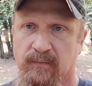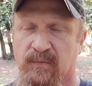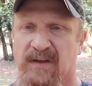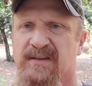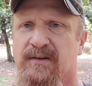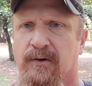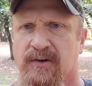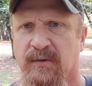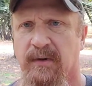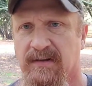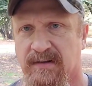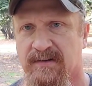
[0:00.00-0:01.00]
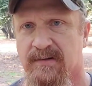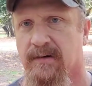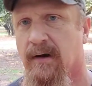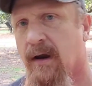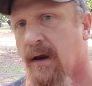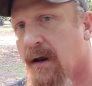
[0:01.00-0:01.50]
this is her sweet
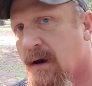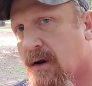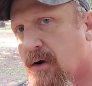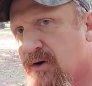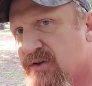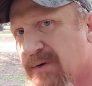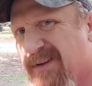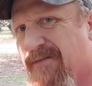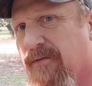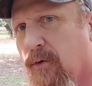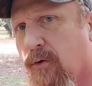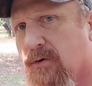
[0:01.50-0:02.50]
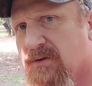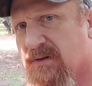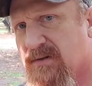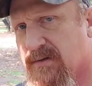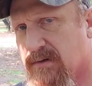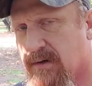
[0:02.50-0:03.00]
sister, her sweet floral
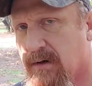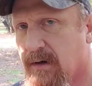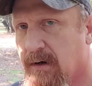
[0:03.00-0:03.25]
sister.